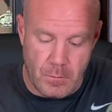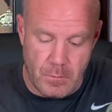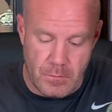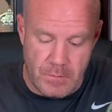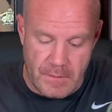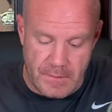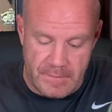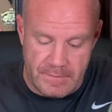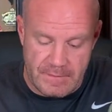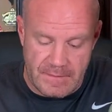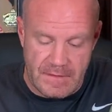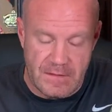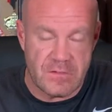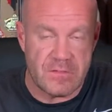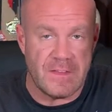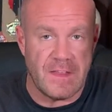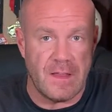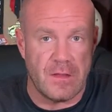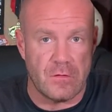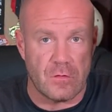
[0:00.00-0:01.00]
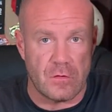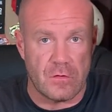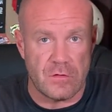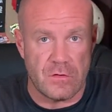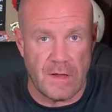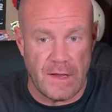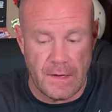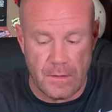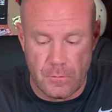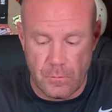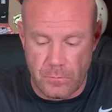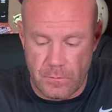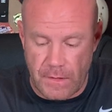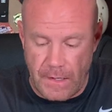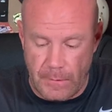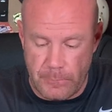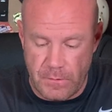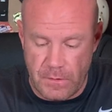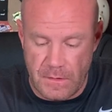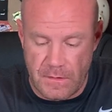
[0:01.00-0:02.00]
these things are cycled,
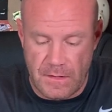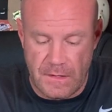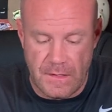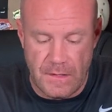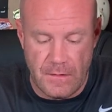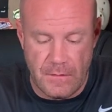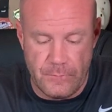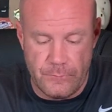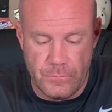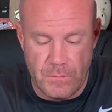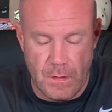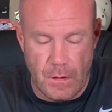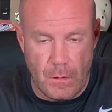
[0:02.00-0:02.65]
I'm going to